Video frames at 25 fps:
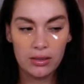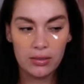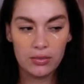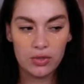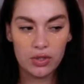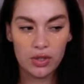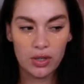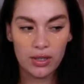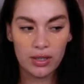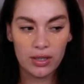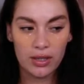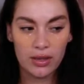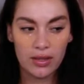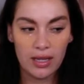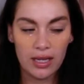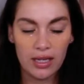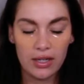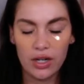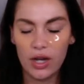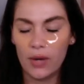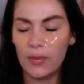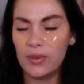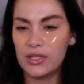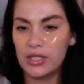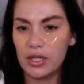trying to think.
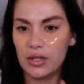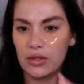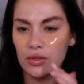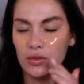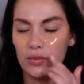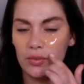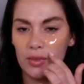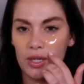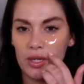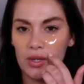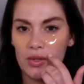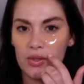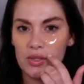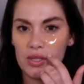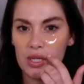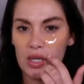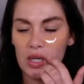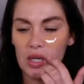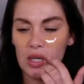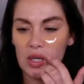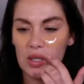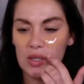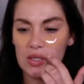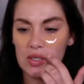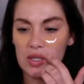No, I don't normally use
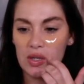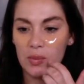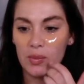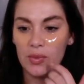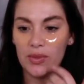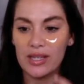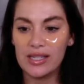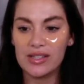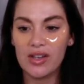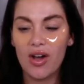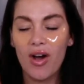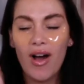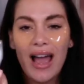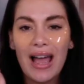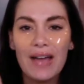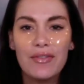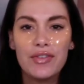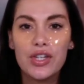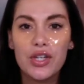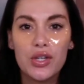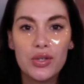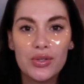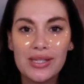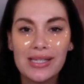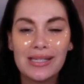a serum with this. I
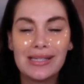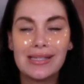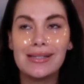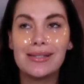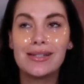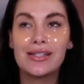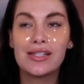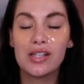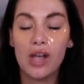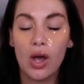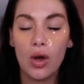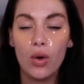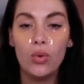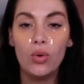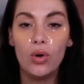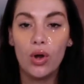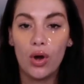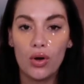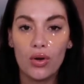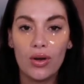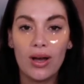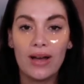haven't used this in so long.